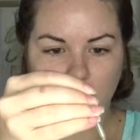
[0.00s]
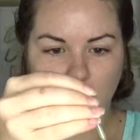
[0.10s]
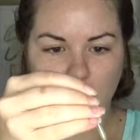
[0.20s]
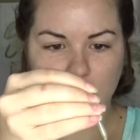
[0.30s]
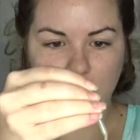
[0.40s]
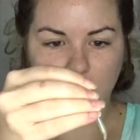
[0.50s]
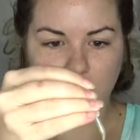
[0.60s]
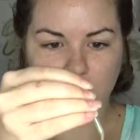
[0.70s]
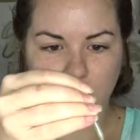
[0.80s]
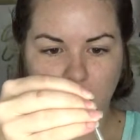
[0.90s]
I guess I'll
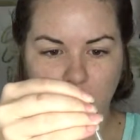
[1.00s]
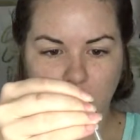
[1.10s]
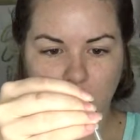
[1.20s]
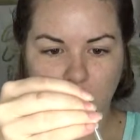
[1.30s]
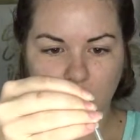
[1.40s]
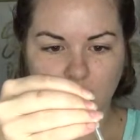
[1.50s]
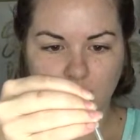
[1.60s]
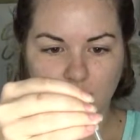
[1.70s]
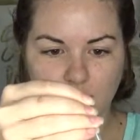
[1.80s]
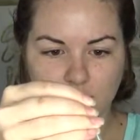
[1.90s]
just put like
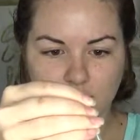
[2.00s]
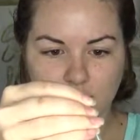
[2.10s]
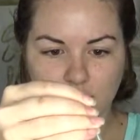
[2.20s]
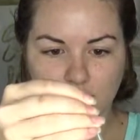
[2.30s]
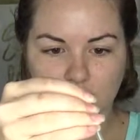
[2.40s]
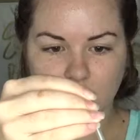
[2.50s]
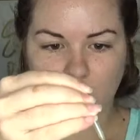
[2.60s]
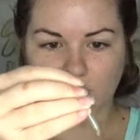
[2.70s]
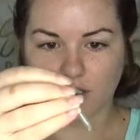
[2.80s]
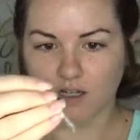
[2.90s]

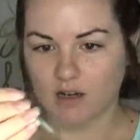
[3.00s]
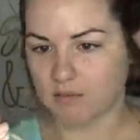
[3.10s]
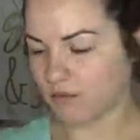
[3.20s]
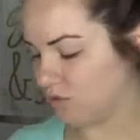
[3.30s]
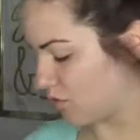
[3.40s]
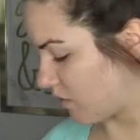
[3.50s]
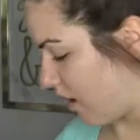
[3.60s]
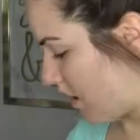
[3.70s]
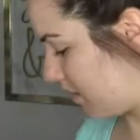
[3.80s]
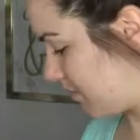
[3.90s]
just a couple
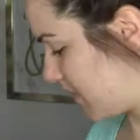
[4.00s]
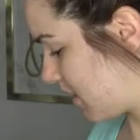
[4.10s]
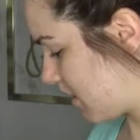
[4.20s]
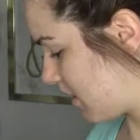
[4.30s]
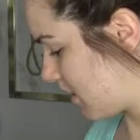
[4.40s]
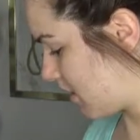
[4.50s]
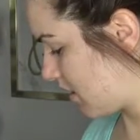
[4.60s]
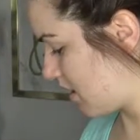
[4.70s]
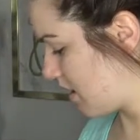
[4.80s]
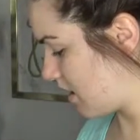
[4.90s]
drops
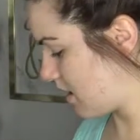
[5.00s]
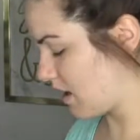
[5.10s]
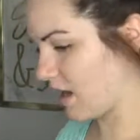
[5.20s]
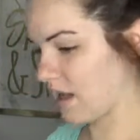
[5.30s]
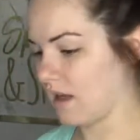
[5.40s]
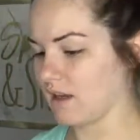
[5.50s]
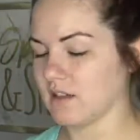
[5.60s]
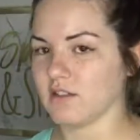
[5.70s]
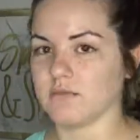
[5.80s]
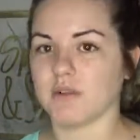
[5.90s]

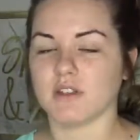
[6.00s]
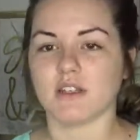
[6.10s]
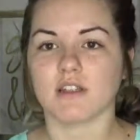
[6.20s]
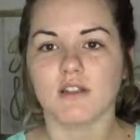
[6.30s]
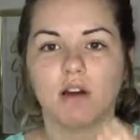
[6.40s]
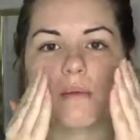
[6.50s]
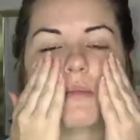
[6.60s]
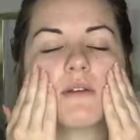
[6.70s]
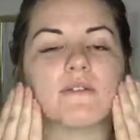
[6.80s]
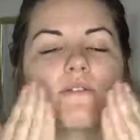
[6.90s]
and put this on
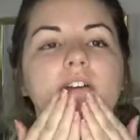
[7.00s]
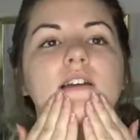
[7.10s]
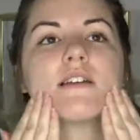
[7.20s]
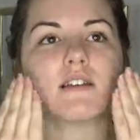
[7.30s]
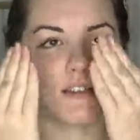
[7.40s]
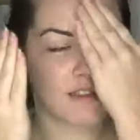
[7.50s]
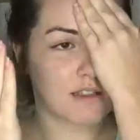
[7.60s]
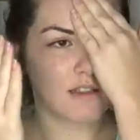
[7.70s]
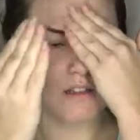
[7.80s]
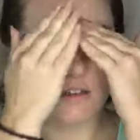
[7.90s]
my
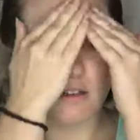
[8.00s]
face.